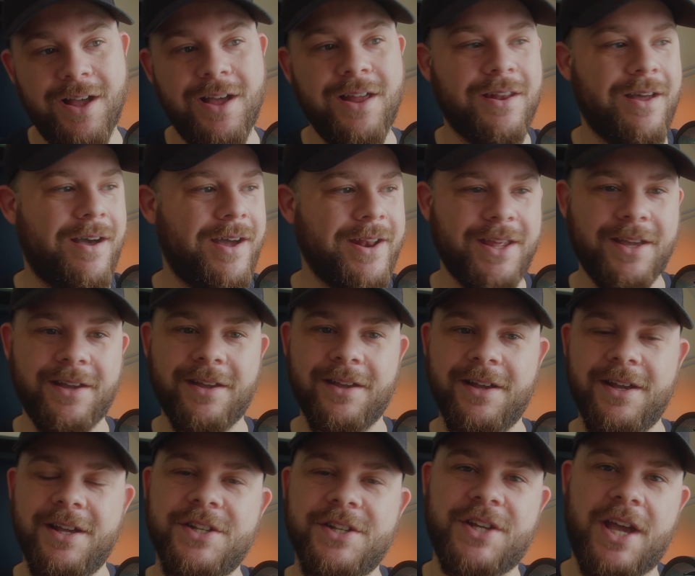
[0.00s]
learning
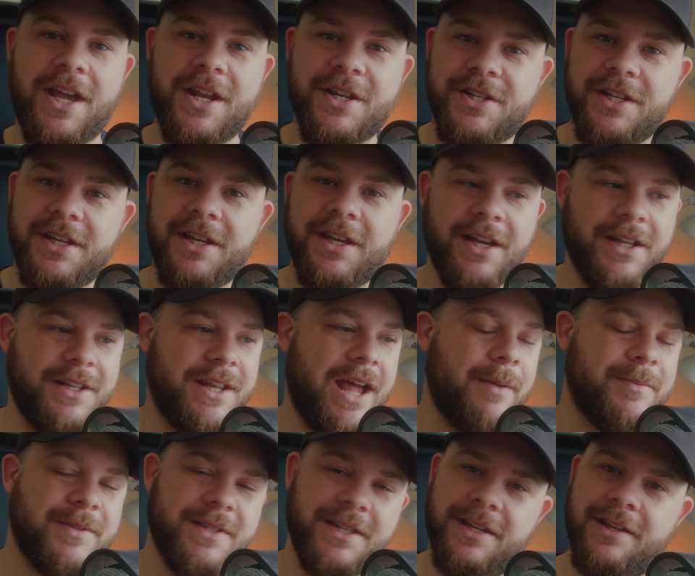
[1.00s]
changing
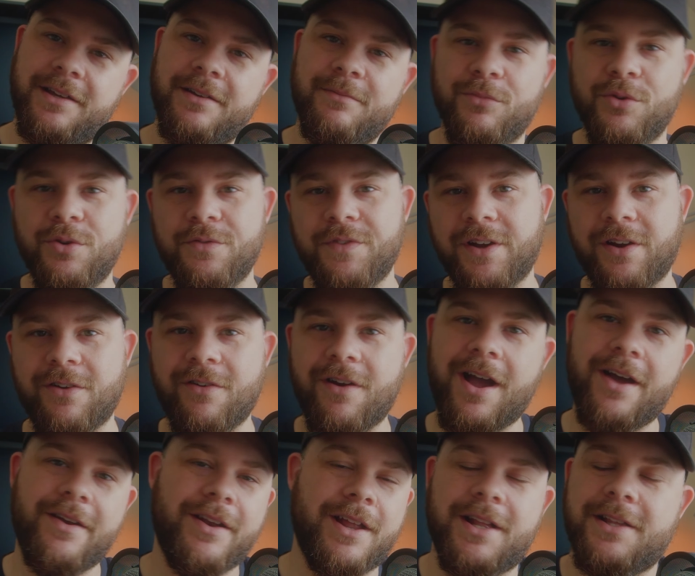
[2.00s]
adapting moving
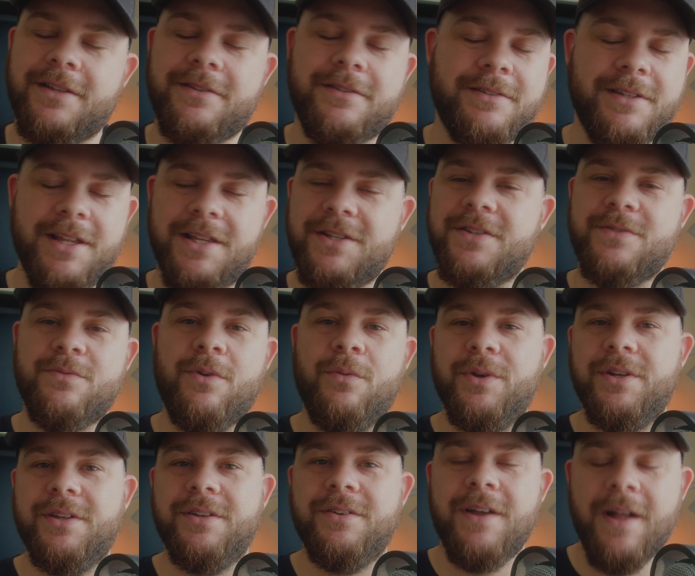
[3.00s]
around I, that's just what
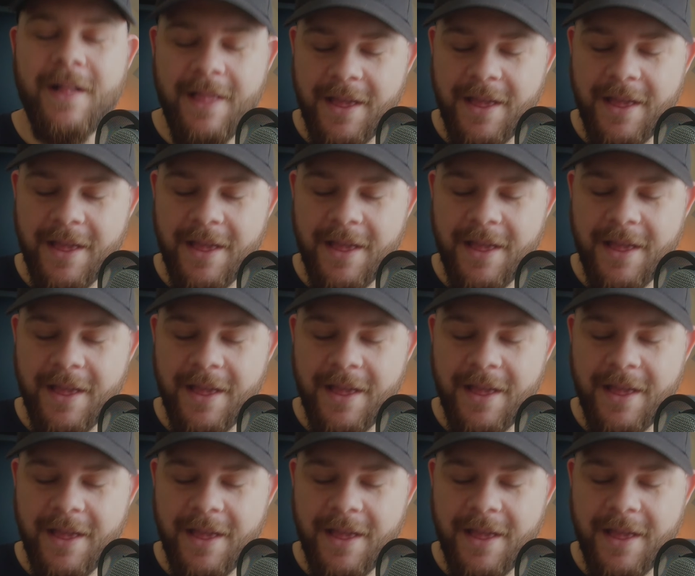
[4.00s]
we do.